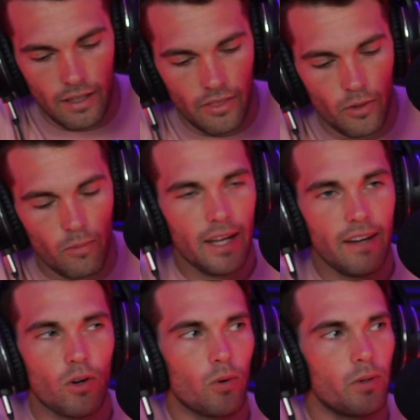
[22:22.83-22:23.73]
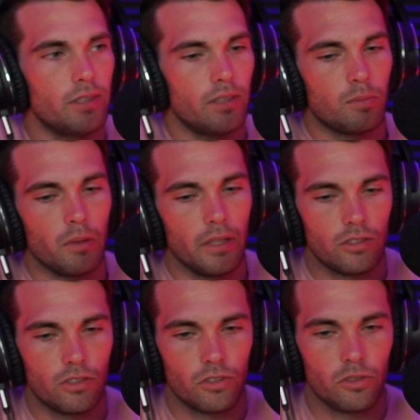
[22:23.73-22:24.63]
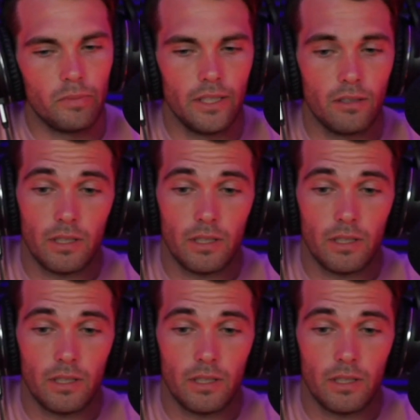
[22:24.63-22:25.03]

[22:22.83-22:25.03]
the way I've always explained social media,